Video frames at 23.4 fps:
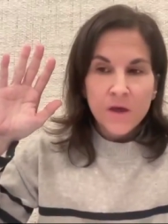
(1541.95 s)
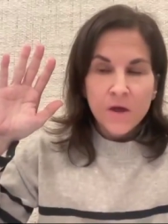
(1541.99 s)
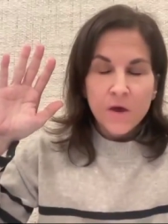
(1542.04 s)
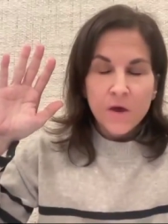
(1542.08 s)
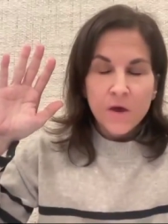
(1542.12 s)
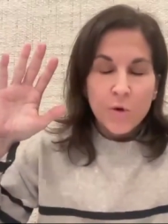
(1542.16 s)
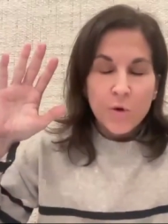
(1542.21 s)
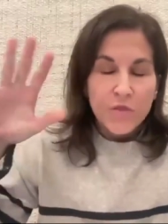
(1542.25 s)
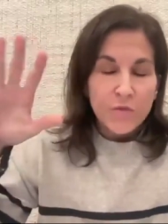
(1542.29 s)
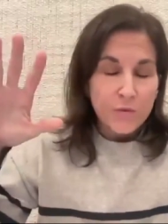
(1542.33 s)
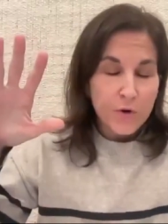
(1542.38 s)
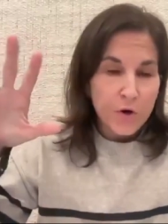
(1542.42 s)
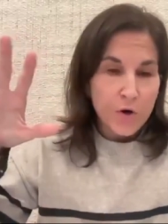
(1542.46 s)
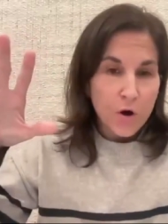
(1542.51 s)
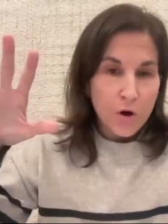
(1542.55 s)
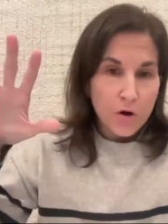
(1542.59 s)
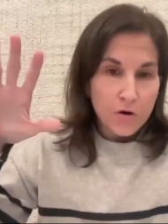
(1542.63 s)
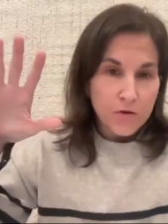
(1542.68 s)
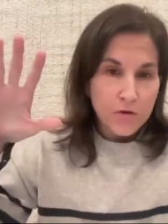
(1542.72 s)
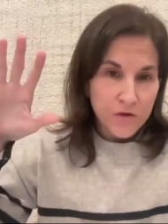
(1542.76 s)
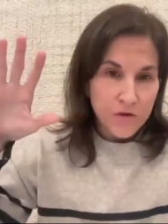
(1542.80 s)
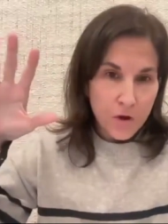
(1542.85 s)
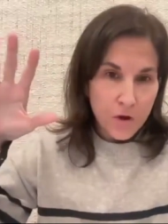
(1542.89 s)
with
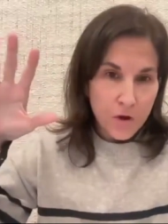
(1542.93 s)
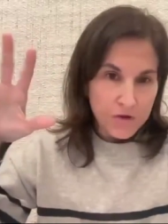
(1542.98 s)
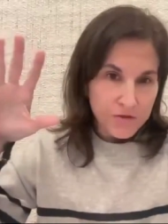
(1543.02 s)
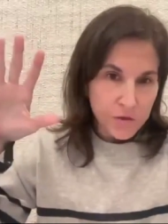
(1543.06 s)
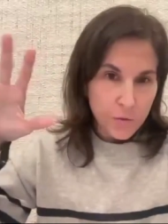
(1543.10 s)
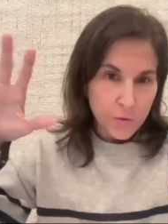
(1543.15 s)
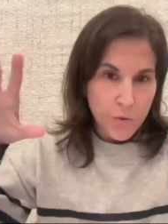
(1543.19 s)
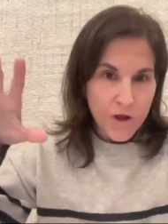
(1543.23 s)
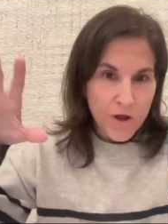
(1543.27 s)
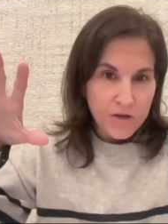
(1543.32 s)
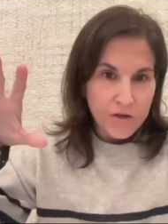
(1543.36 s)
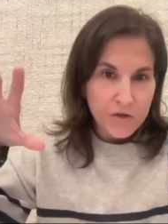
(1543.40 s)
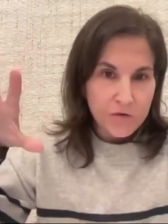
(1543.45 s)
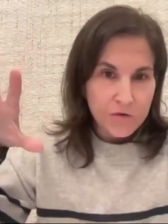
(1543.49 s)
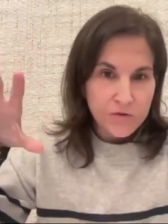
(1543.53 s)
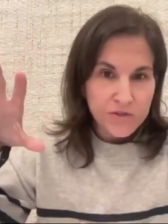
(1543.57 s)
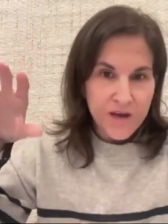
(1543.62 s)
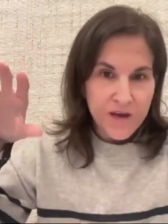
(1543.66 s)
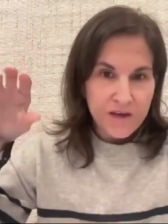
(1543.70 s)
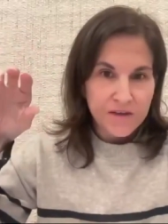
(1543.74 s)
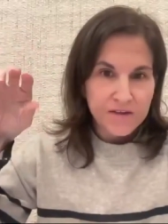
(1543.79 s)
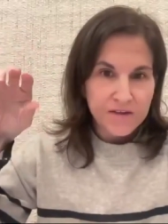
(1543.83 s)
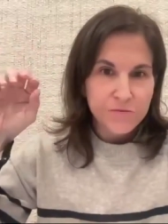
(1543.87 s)
regard to also when you
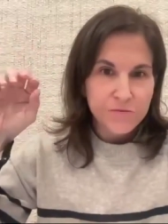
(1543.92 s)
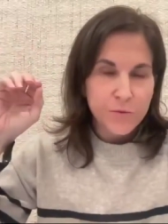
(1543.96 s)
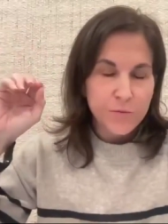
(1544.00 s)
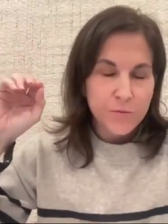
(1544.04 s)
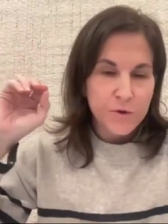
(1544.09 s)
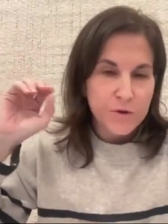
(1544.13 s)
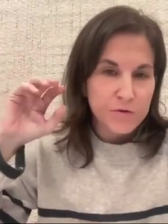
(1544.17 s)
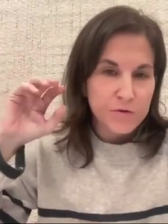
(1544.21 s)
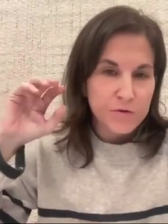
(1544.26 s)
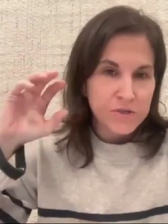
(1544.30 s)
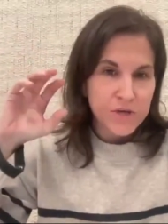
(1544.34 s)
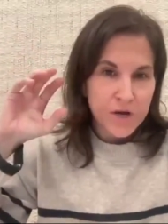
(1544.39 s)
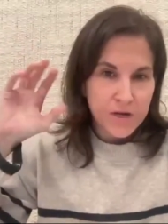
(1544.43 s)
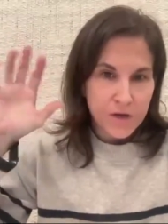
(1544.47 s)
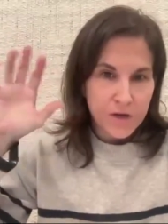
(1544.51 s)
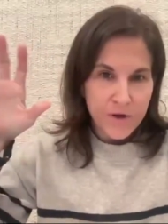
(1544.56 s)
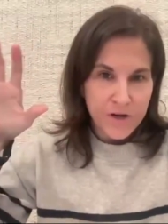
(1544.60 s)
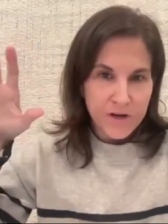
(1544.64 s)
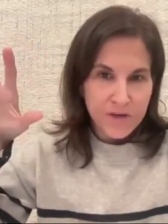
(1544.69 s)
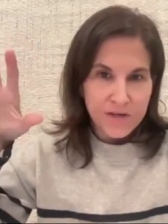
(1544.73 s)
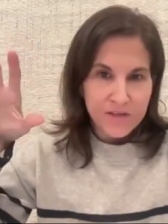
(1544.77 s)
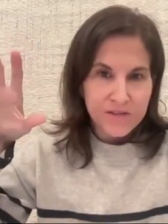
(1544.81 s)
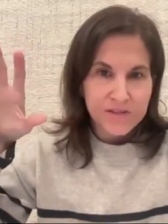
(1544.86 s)
test, when we were talking
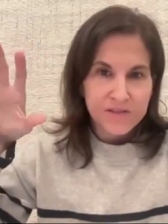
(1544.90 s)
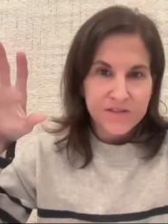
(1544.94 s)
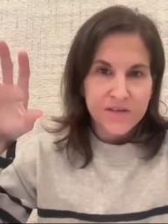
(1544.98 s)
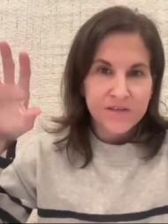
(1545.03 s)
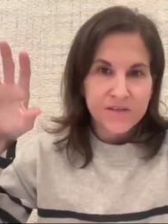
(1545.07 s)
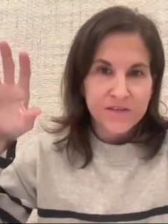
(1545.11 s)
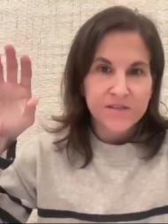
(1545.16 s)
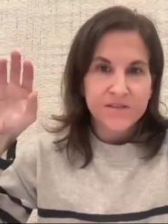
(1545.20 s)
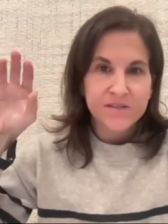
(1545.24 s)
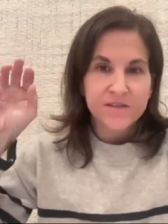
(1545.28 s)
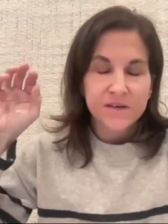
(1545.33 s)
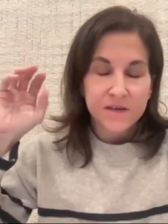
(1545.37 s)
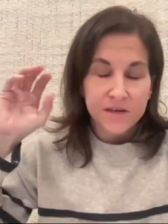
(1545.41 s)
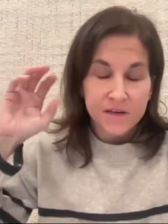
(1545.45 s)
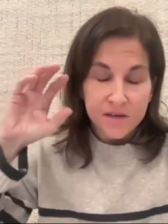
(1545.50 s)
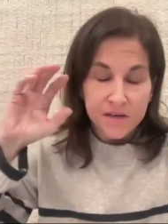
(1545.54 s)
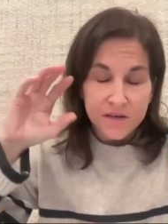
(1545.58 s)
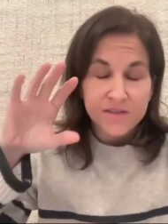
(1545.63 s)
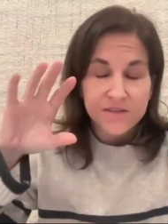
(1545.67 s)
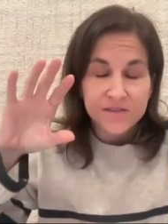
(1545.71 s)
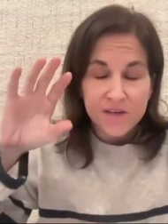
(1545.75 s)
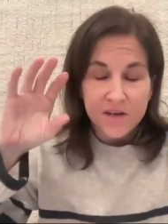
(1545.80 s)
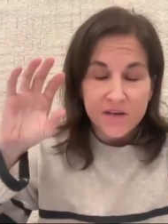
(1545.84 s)
about a
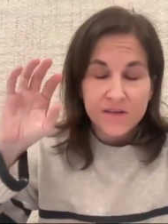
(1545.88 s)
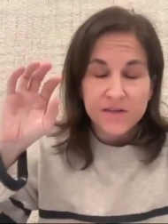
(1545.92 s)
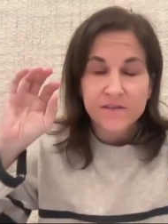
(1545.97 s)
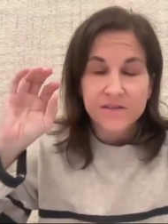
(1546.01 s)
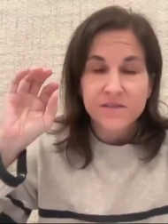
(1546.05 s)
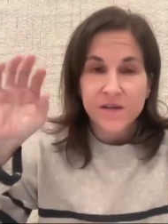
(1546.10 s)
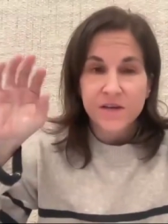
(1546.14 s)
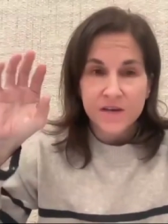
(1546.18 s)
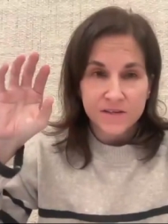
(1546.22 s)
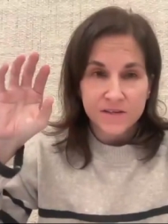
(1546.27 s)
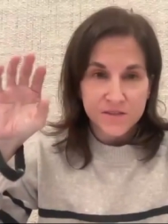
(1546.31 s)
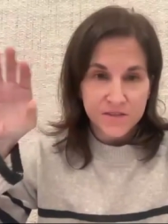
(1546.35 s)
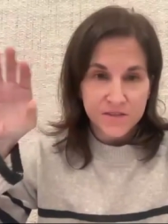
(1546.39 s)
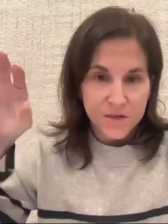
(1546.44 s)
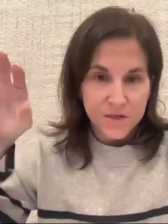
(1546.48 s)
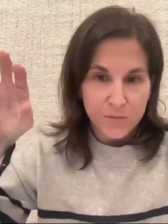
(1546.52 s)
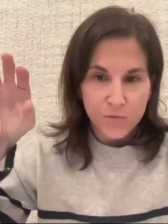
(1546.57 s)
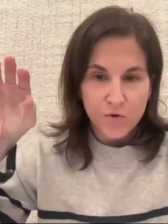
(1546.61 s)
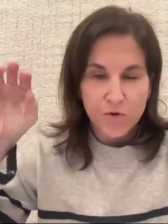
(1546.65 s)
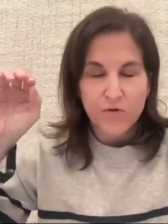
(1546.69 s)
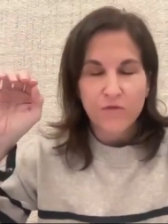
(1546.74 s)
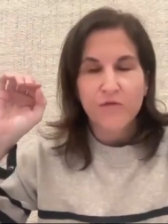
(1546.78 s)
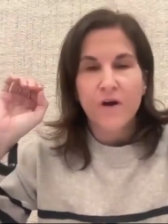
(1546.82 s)
concise testing
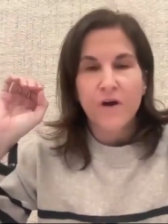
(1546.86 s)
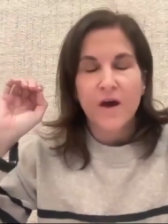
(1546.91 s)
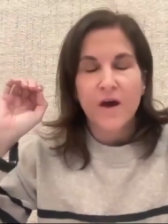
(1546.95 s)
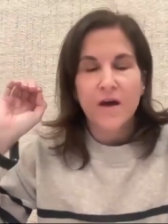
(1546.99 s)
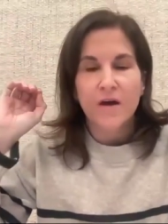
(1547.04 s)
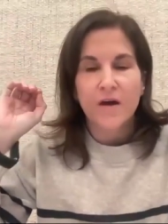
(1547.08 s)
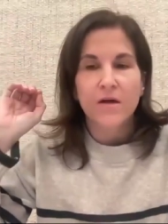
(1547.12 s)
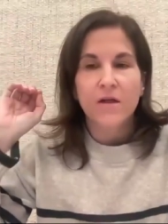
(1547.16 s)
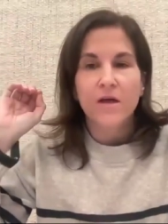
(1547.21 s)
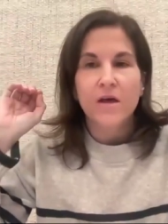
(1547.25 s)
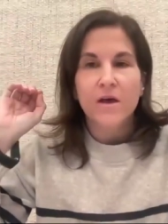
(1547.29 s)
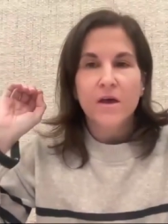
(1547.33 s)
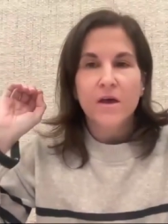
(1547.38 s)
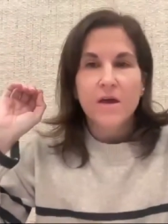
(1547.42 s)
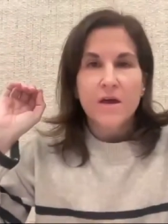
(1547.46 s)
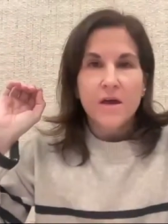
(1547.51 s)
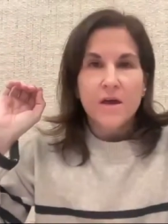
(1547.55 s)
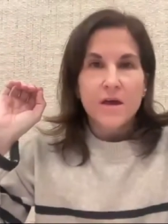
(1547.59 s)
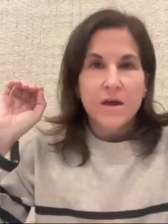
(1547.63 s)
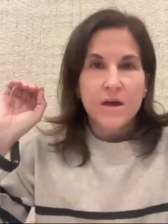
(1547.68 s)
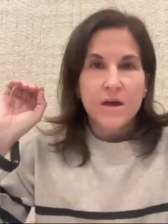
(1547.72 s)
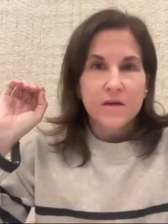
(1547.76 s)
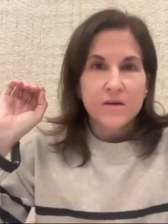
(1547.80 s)
profile,
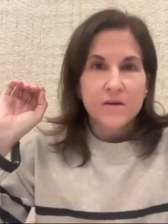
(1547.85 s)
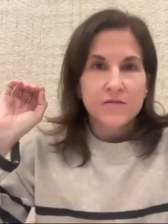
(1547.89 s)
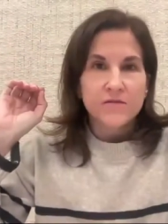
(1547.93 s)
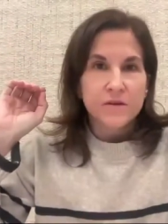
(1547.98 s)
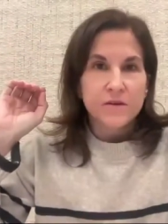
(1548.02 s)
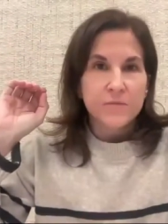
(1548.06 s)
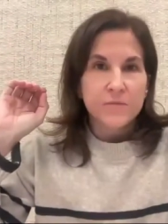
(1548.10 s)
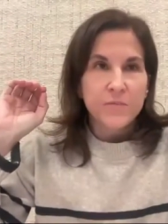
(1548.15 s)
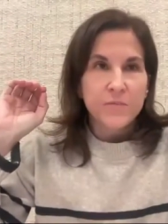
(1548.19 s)
is